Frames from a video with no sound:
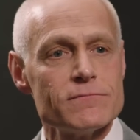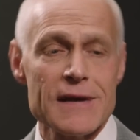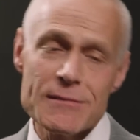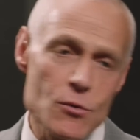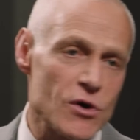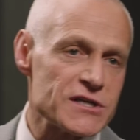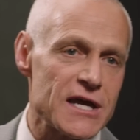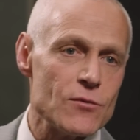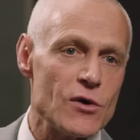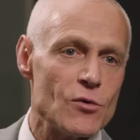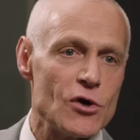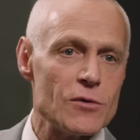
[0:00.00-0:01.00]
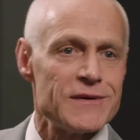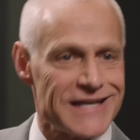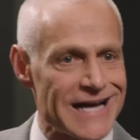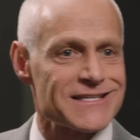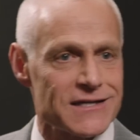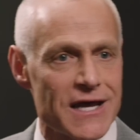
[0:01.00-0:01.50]
Maybe one day we will, but
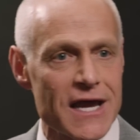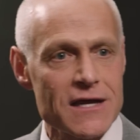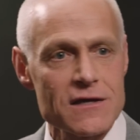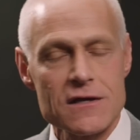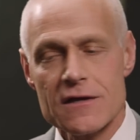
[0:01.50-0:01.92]
not today.